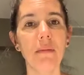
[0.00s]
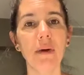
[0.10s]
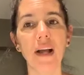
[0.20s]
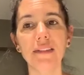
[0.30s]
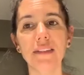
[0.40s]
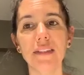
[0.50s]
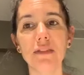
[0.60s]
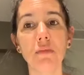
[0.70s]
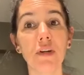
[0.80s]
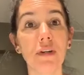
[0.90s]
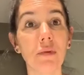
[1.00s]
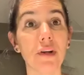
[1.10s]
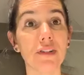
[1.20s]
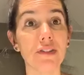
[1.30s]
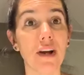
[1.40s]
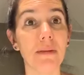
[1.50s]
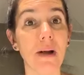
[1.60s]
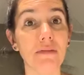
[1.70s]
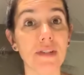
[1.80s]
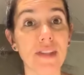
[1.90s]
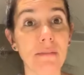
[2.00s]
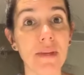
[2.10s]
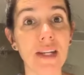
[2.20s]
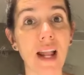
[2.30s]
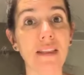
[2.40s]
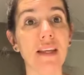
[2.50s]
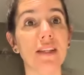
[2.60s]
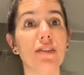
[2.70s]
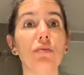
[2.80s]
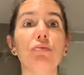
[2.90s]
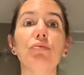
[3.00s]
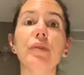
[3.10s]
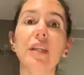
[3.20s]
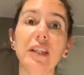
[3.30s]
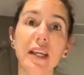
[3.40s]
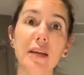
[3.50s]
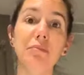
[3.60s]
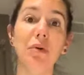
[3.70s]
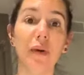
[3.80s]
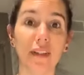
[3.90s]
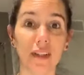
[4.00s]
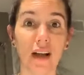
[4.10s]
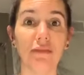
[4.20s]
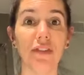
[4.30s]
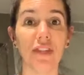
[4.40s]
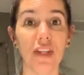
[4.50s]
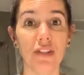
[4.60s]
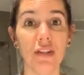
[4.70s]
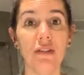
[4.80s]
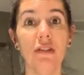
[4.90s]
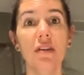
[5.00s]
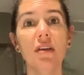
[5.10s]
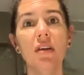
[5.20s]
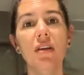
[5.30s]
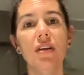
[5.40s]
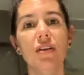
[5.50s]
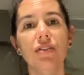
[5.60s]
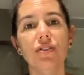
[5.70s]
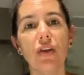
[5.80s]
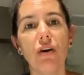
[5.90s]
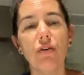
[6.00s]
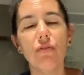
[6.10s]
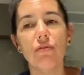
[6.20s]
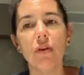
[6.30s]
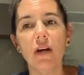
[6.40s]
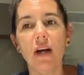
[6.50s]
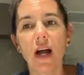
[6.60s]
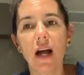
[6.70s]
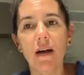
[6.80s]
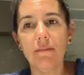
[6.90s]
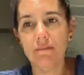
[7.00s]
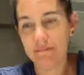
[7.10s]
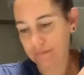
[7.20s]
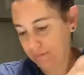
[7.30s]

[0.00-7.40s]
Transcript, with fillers: But this morning we're going to talk about resentment, and I think it's a really important conversation. So, um,